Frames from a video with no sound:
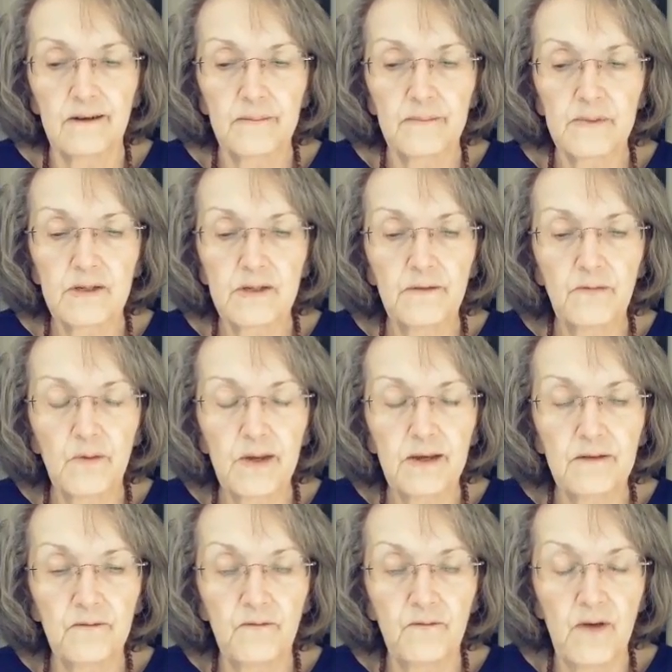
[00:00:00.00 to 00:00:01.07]
See if we
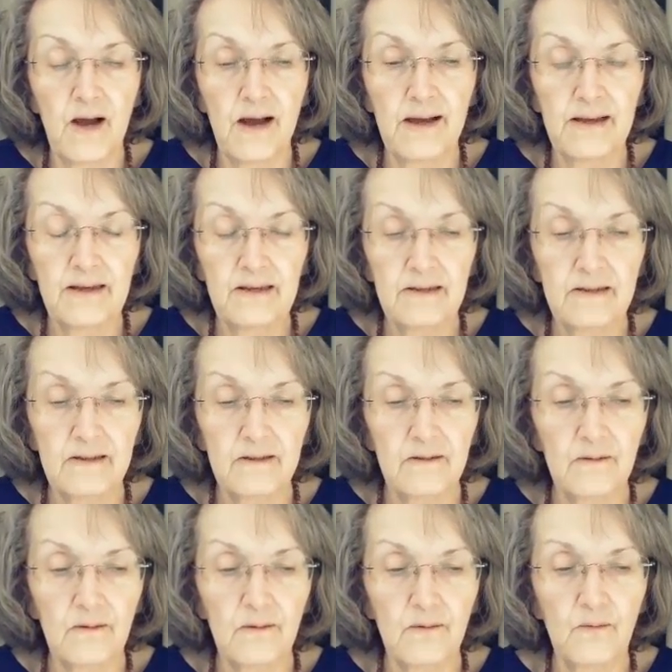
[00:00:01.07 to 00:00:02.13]
can find
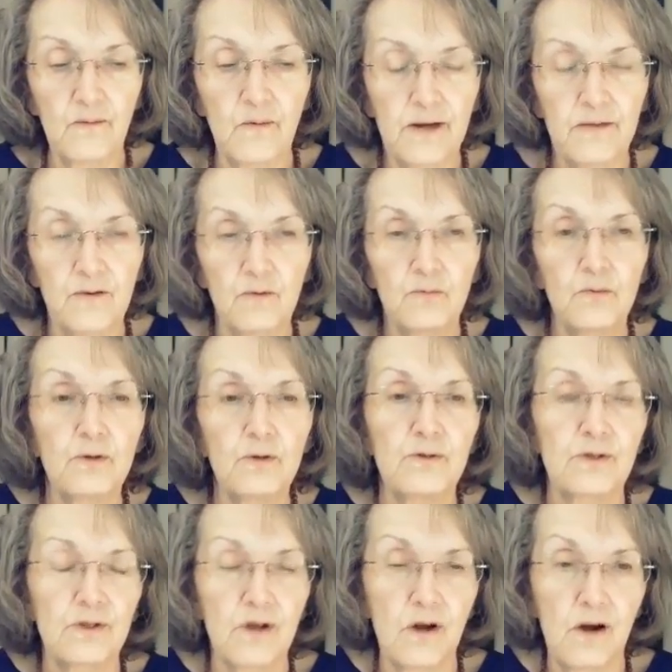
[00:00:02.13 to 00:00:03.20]
where the
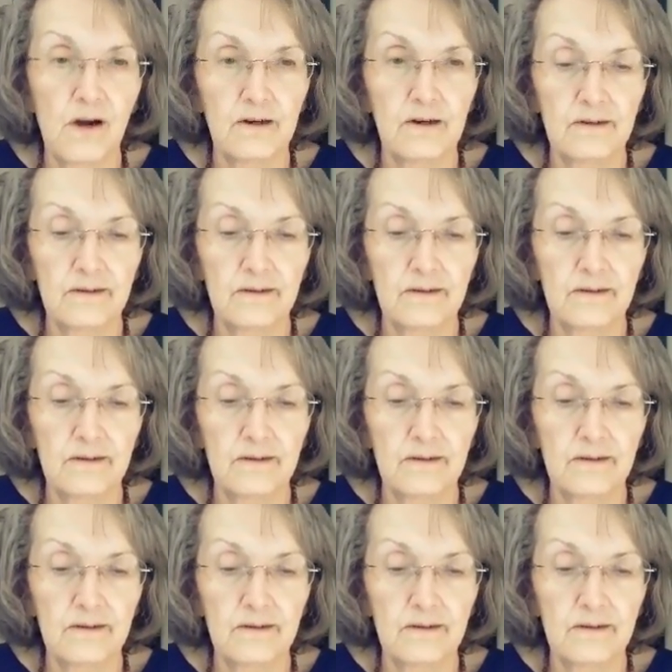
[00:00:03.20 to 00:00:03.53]
roots are.